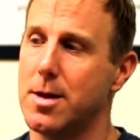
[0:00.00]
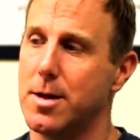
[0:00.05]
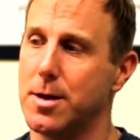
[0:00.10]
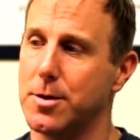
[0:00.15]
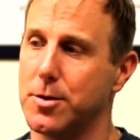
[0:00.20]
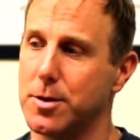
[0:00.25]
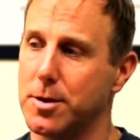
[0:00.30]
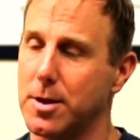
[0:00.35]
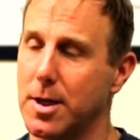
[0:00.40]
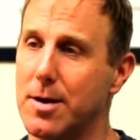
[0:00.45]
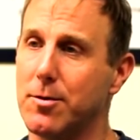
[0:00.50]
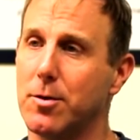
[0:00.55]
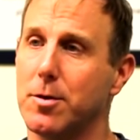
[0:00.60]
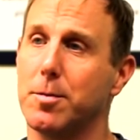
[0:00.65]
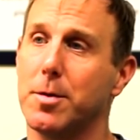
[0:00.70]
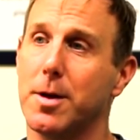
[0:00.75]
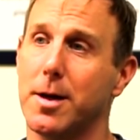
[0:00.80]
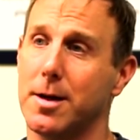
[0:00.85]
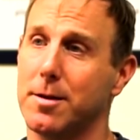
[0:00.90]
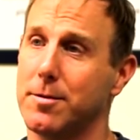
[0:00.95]
they should level
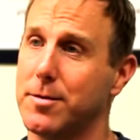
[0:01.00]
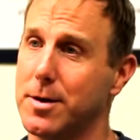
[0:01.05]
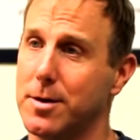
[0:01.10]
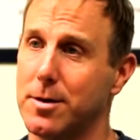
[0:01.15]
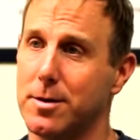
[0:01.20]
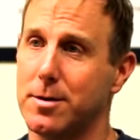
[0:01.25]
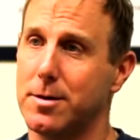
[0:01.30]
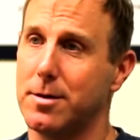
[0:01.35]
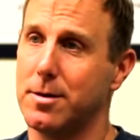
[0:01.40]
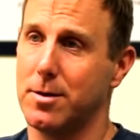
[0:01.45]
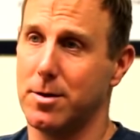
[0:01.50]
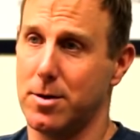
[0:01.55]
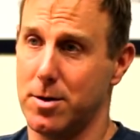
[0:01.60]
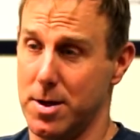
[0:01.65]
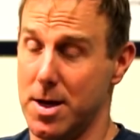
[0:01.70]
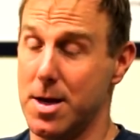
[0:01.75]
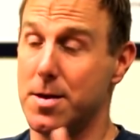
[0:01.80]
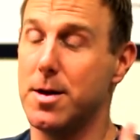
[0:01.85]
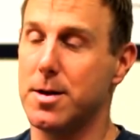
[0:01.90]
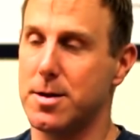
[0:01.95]
the playing field
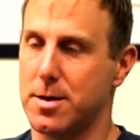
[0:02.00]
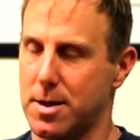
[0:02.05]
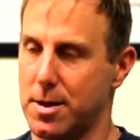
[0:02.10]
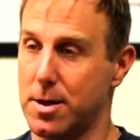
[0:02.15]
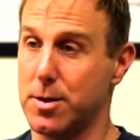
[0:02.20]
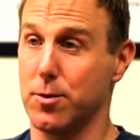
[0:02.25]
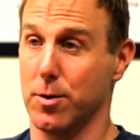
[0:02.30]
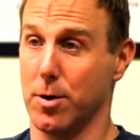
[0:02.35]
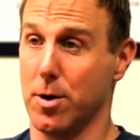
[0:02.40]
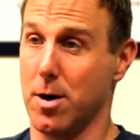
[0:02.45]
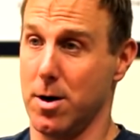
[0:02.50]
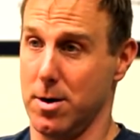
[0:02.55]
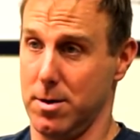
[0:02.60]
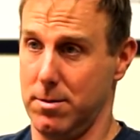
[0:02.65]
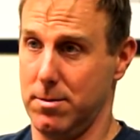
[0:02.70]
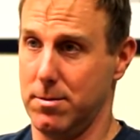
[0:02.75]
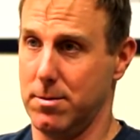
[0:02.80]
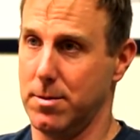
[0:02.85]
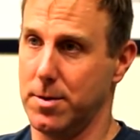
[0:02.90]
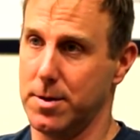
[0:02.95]
in this in this
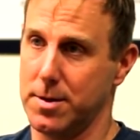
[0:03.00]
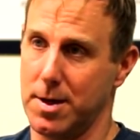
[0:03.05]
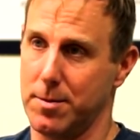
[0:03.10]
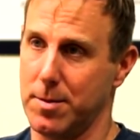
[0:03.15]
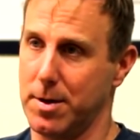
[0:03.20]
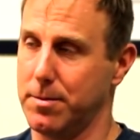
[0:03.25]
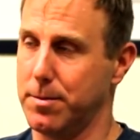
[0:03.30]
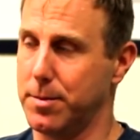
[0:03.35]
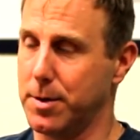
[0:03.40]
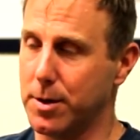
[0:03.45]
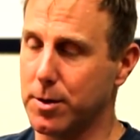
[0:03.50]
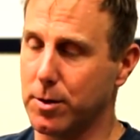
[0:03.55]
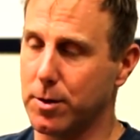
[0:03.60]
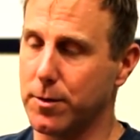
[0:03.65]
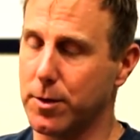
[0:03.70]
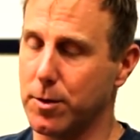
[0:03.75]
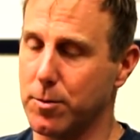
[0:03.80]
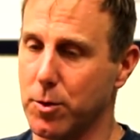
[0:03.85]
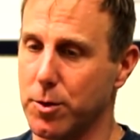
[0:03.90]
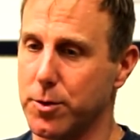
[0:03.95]
regard. It's not my
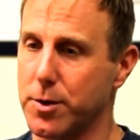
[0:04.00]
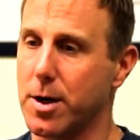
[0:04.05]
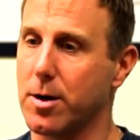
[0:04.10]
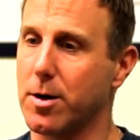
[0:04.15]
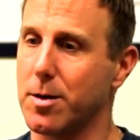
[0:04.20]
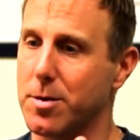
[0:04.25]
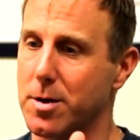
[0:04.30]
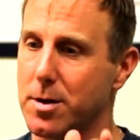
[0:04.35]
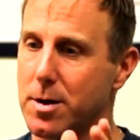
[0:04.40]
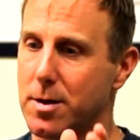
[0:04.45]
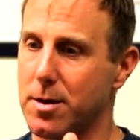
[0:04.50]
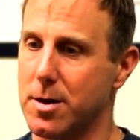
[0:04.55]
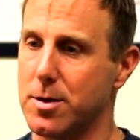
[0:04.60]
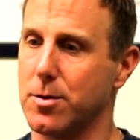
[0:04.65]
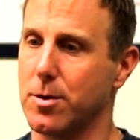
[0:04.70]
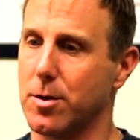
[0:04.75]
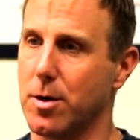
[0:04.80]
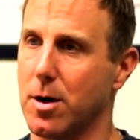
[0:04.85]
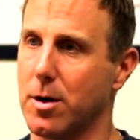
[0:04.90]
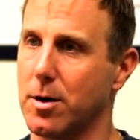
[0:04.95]
political view more generally, but in
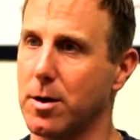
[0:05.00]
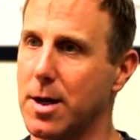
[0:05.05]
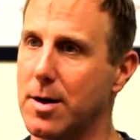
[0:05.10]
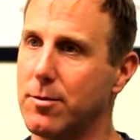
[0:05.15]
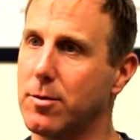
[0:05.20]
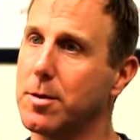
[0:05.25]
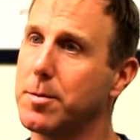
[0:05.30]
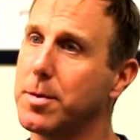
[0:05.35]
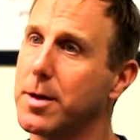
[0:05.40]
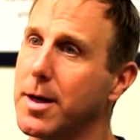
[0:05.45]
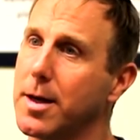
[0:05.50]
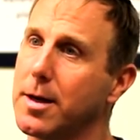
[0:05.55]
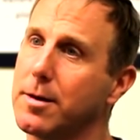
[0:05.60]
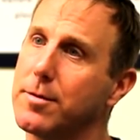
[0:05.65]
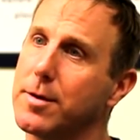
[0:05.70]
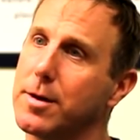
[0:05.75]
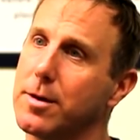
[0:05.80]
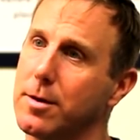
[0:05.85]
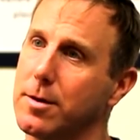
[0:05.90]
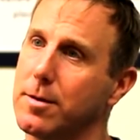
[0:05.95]
this regard, level the playing
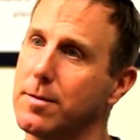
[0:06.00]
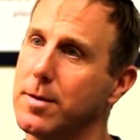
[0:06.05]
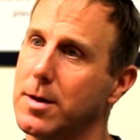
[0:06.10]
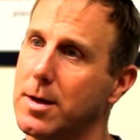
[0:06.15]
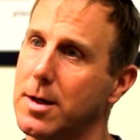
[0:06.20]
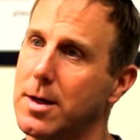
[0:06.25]
field.